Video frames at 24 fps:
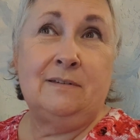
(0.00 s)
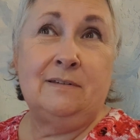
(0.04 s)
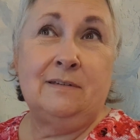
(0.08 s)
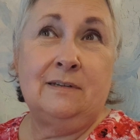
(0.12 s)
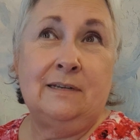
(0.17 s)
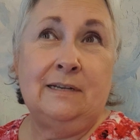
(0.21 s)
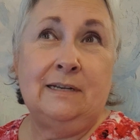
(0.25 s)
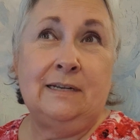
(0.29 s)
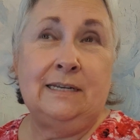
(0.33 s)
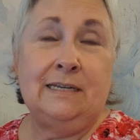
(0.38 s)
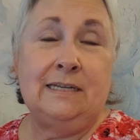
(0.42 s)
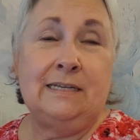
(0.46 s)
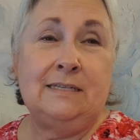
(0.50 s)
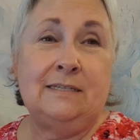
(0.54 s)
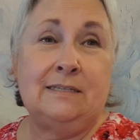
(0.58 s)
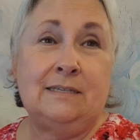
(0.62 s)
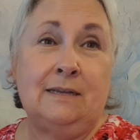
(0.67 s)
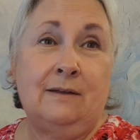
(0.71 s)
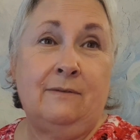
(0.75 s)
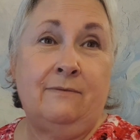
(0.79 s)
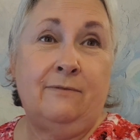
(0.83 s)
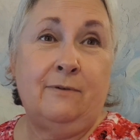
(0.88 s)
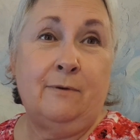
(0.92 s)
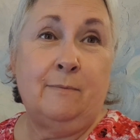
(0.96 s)
at least
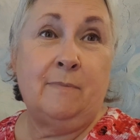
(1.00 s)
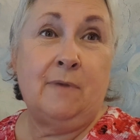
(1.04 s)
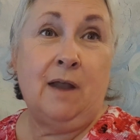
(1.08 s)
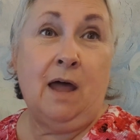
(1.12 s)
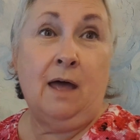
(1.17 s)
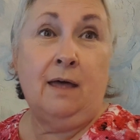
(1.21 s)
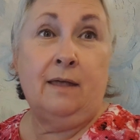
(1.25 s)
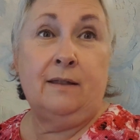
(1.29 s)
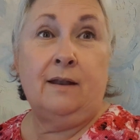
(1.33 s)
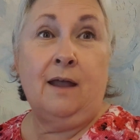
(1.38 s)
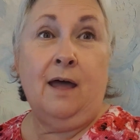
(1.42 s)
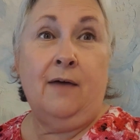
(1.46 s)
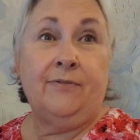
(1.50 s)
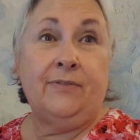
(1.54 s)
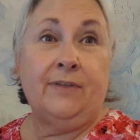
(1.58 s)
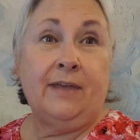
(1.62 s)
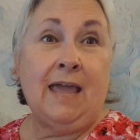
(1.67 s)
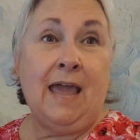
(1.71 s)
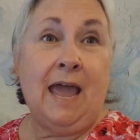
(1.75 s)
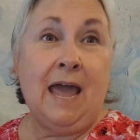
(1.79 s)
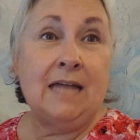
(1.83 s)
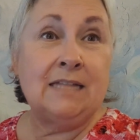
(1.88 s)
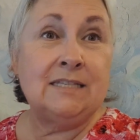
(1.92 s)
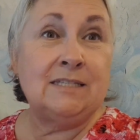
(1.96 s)
from not the
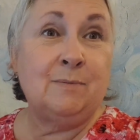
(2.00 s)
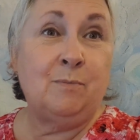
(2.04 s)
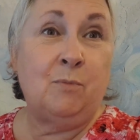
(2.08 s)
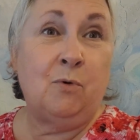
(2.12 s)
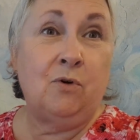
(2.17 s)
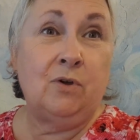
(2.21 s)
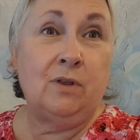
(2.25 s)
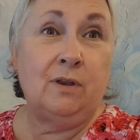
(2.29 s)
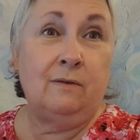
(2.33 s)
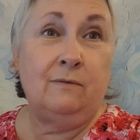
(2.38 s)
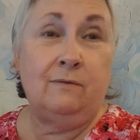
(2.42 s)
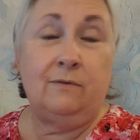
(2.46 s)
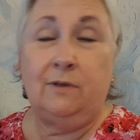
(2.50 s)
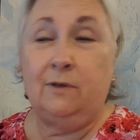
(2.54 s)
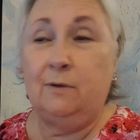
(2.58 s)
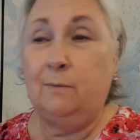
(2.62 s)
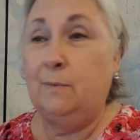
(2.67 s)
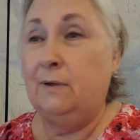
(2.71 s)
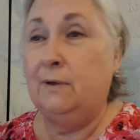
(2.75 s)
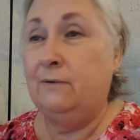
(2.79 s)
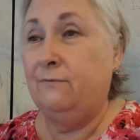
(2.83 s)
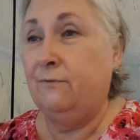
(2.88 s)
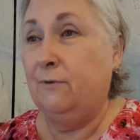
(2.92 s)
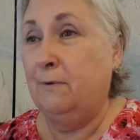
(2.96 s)
cat's point of view,
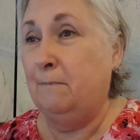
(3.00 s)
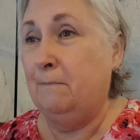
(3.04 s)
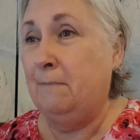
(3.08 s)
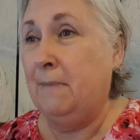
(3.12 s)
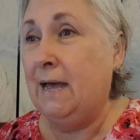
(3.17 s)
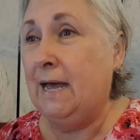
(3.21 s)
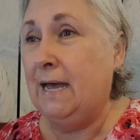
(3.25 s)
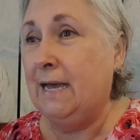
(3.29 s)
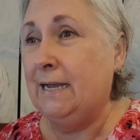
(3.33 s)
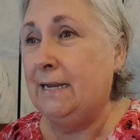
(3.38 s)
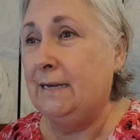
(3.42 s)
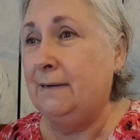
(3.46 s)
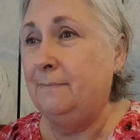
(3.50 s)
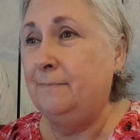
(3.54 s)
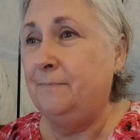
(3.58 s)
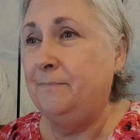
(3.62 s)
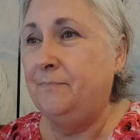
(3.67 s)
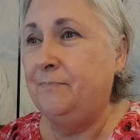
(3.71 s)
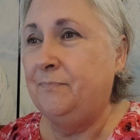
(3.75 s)
but from mine.